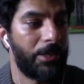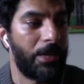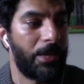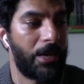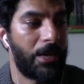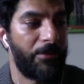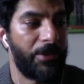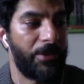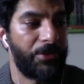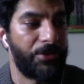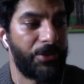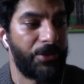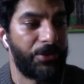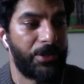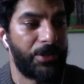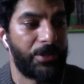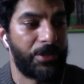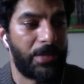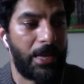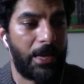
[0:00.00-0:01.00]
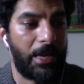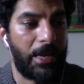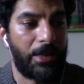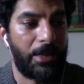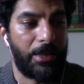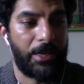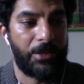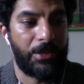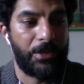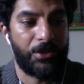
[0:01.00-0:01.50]
of existence, like I
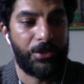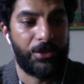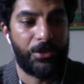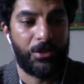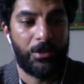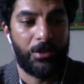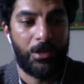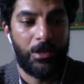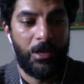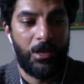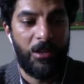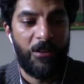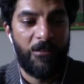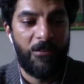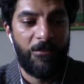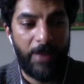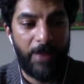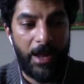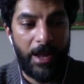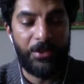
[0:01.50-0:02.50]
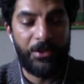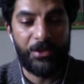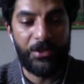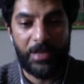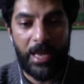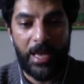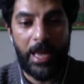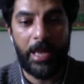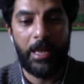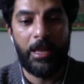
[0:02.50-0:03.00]
think it's just fair to
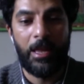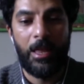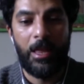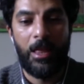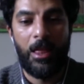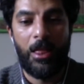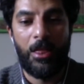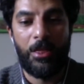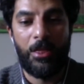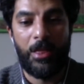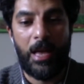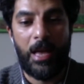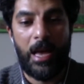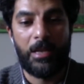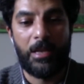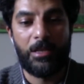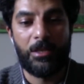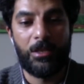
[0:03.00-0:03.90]
say that